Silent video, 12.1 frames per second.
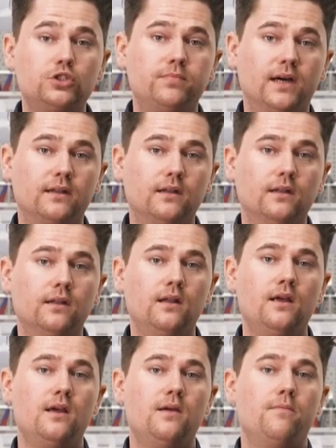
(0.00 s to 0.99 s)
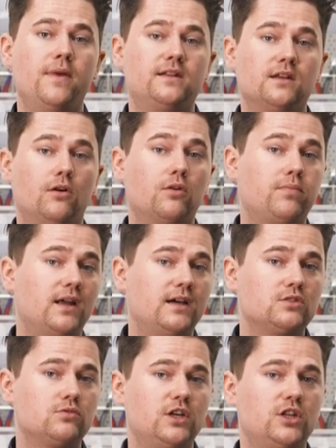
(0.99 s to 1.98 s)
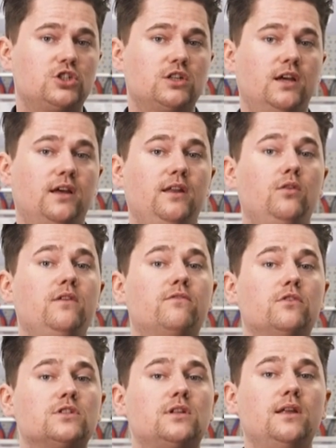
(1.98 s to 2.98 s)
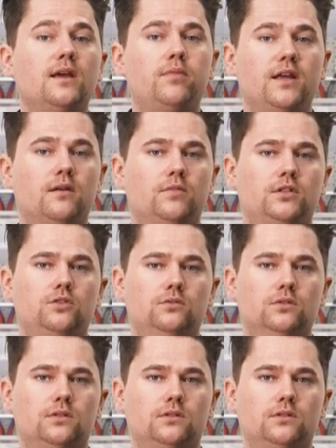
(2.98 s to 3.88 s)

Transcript: button made our pliers wrench an universally applicable tool.